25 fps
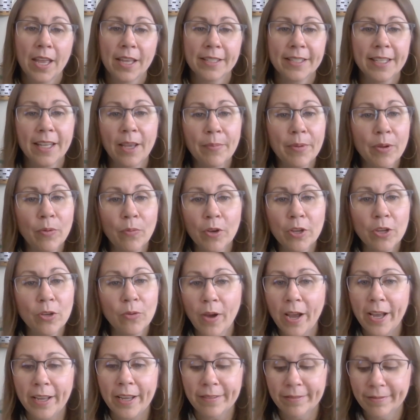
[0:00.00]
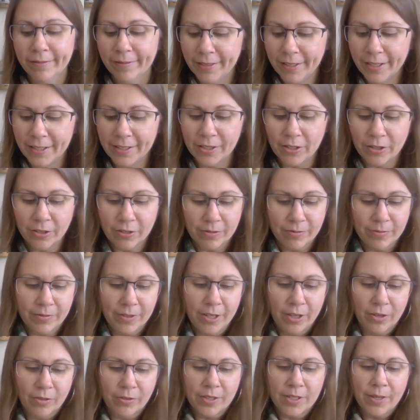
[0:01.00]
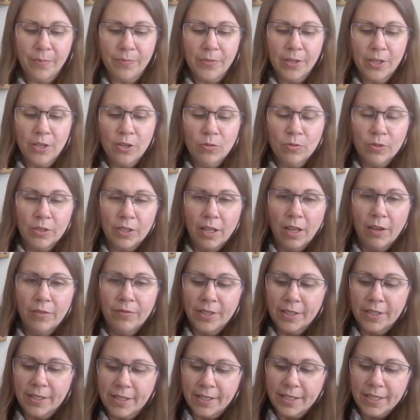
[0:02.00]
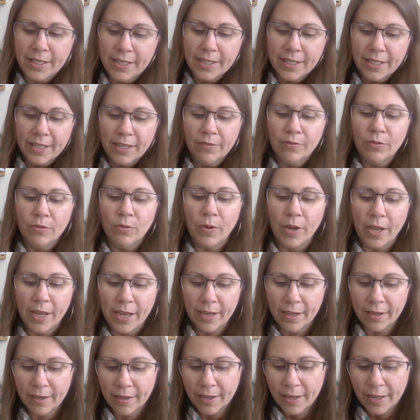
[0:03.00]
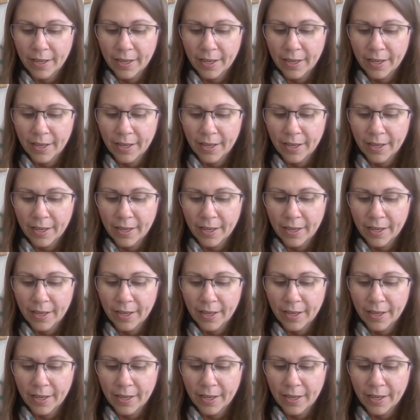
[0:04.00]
Tell me what you want. Is there, something you would love to see in a giveaway?